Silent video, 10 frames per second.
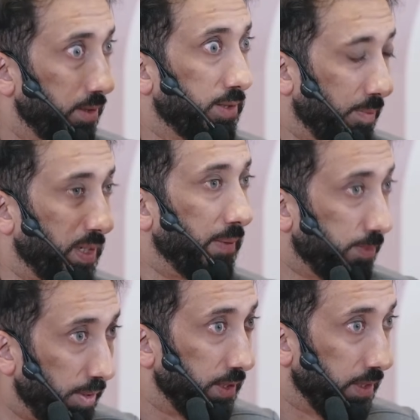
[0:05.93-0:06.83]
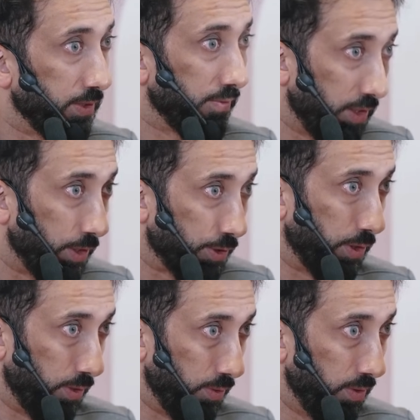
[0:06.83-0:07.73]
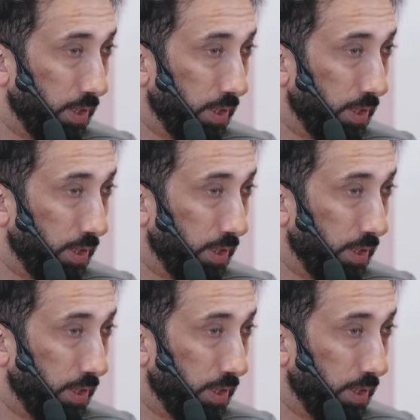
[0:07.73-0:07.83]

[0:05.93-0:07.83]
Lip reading: sometimes billions of years ago.